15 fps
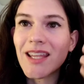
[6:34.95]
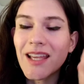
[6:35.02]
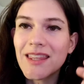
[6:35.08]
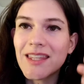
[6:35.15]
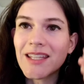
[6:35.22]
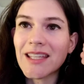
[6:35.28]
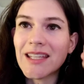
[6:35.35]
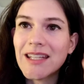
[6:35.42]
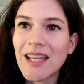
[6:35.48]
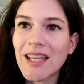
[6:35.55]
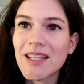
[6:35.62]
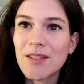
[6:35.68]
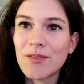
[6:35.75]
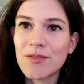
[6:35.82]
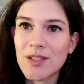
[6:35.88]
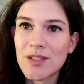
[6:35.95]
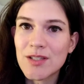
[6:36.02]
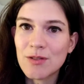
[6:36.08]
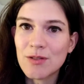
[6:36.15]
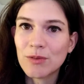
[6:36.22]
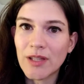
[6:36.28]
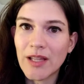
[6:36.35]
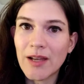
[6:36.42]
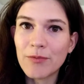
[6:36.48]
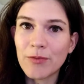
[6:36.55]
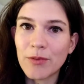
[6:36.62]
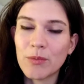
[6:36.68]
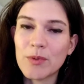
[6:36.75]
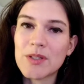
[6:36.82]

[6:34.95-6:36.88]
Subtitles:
at the connective tissue level,